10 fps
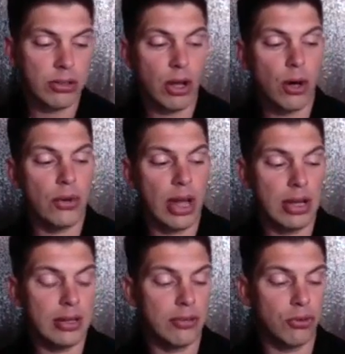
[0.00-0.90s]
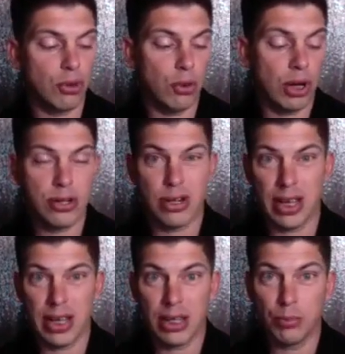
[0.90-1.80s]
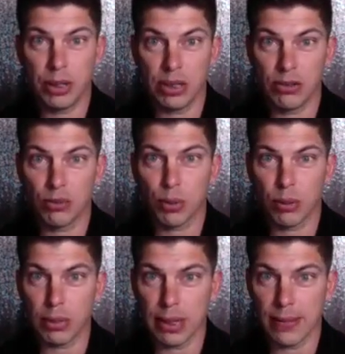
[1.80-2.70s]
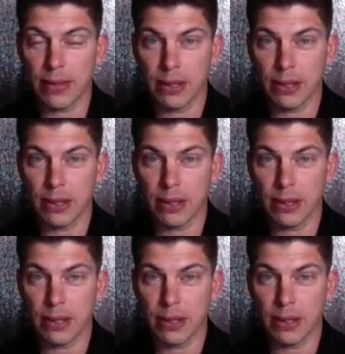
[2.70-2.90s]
So that is 208 pieces per month.